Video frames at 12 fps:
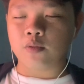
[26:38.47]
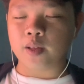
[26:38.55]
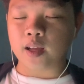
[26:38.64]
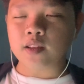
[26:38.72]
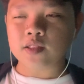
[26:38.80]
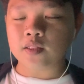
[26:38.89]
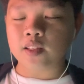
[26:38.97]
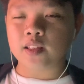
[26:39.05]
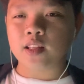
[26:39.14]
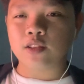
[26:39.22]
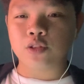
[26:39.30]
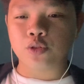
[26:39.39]
Like I also
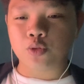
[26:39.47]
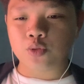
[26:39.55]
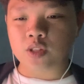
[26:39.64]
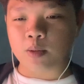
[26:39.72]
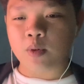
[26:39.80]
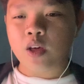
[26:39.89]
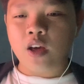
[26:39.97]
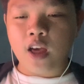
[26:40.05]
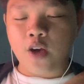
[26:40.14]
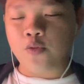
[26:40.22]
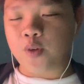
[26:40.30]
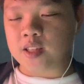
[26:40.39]
intend to do some
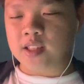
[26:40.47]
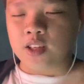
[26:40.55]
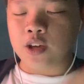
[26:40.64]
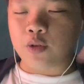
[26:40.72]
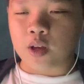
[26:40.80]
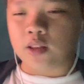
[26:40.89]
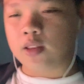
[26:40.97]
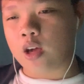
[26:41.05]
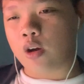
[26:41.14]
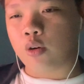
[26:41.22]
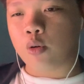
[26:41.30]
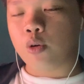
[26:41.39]
effects here and
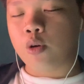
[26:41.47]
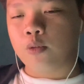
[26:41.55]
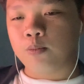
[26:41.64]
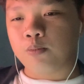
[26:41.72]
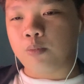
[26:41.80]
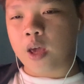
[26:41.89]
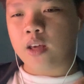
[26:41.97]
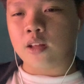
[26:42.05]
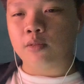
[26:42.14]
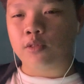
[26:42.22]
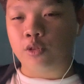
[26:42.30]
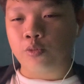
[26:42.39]
there, make it
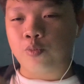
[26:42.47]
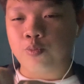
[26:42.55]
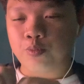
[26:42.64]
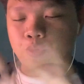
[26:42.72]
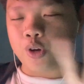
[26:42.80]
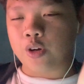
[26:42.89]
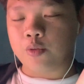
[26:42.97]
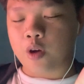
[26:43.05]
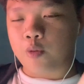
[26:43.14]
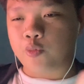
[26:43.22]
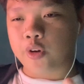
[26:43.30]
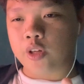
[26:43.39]
look
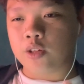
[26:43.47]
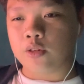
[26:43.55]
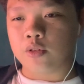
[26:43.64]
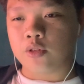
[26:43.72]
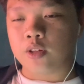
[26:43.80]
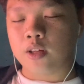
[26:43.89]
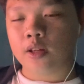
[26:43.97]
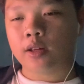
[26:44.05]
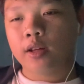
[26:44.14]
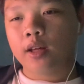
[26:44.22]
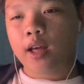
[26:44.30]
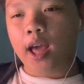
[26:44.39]
pretty good,
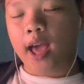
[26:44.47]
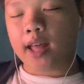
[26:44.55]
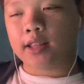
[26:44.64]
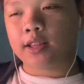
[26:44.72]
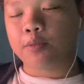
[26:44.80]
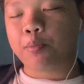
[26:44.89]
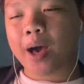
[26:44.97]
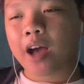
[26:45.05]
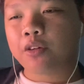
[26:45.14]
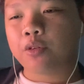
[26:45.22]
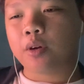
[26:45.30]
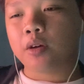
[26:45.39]
and the
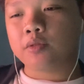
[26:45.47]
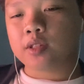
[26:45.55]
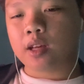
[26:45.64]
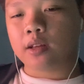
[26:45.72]
backgrounds